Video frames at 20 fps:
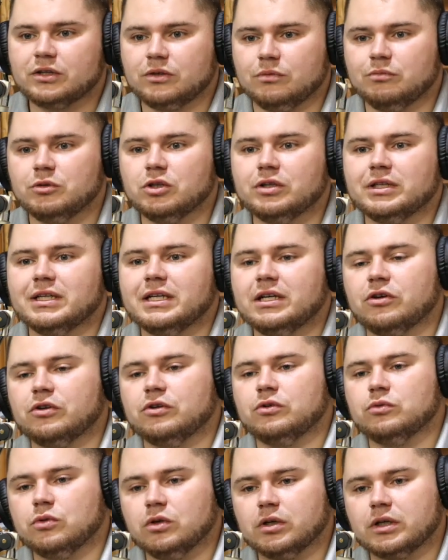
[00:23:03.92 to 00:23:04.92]
community are
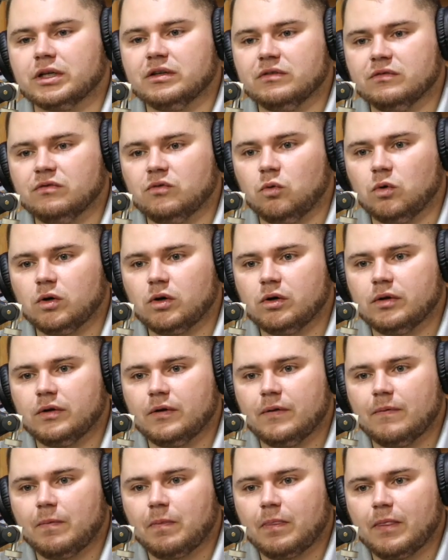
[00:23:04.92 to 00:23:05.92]
you looking for,
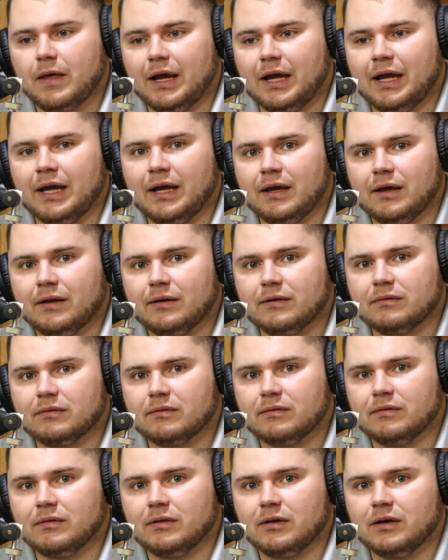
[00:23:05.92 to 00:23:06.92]
and
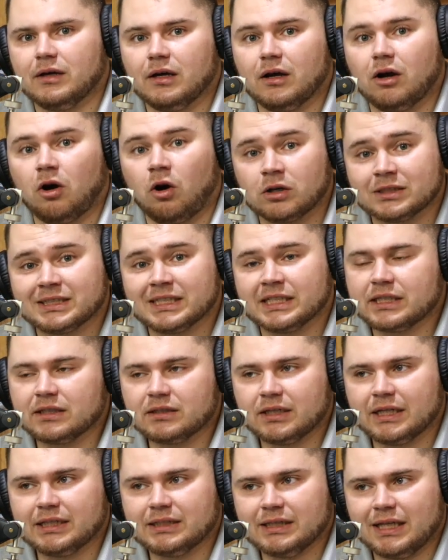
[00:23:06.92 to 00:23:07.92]

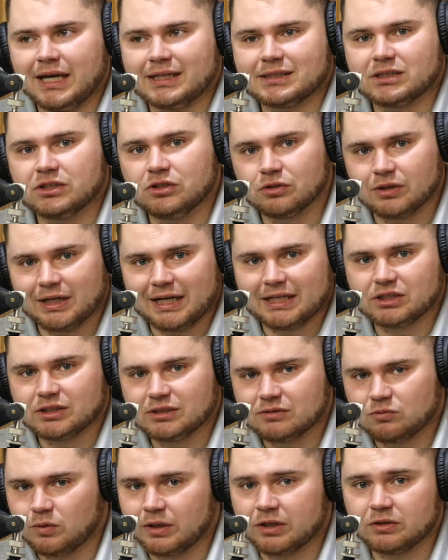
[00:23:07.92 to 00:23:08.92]
articulating that to your
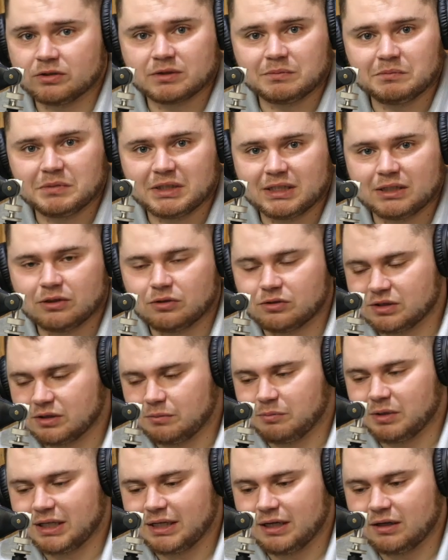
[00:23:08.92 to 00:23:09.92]
agent, whether it's me or
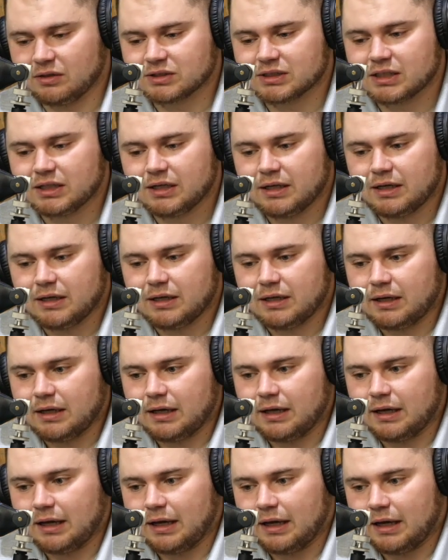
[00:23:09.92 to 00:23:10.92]
somebody else,
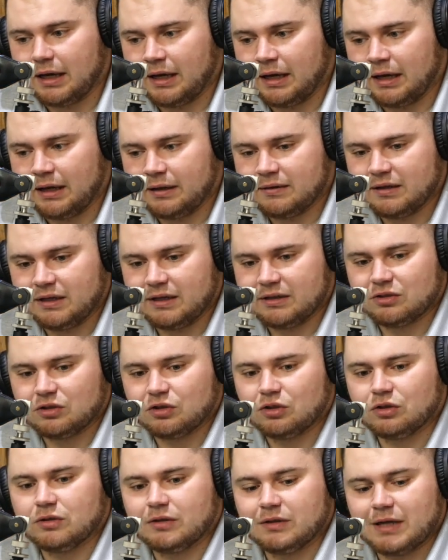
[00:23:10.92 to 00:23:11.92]
and then
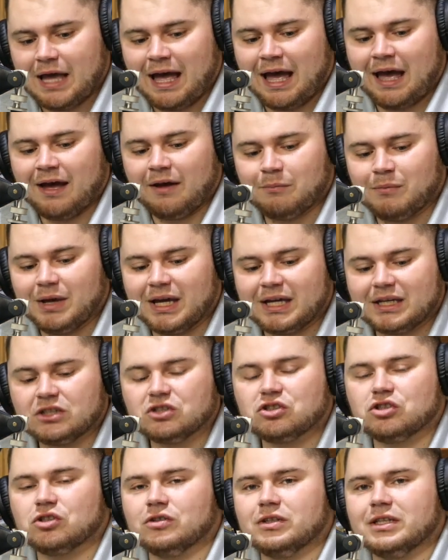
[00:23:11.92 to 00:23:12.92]
making
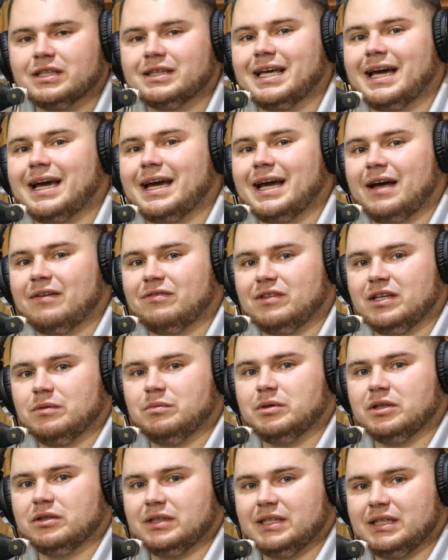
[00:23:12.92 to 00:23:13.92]
sure that they have the
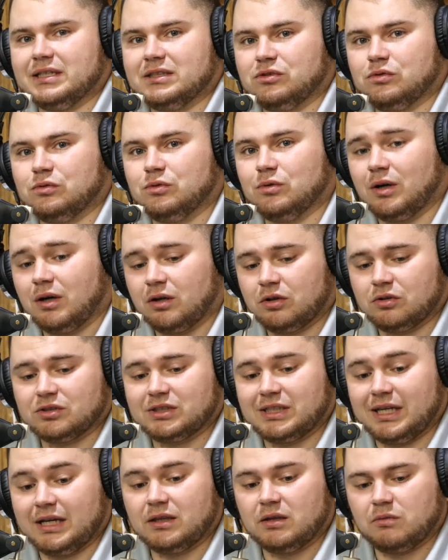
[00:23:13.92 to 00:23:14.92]
ability to
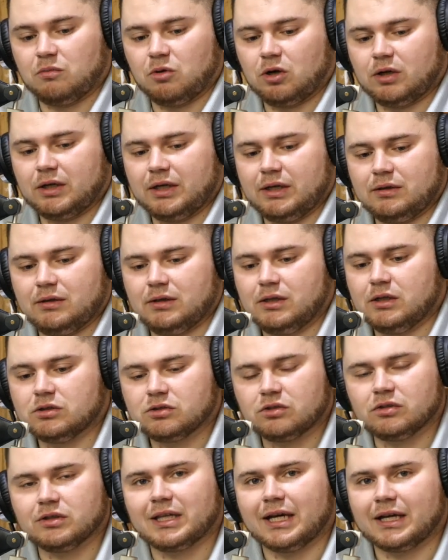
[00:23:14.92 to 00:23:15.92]
understand the market
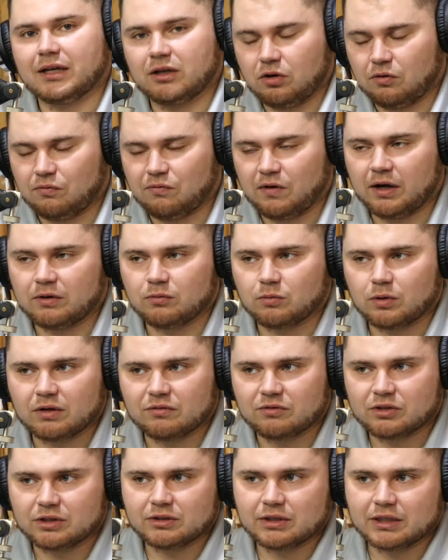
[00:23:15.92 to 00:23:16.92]
so that they can go find
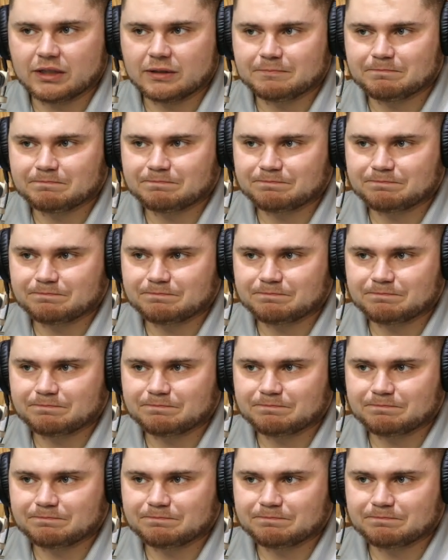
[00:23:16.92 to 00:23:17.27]
whatever you need.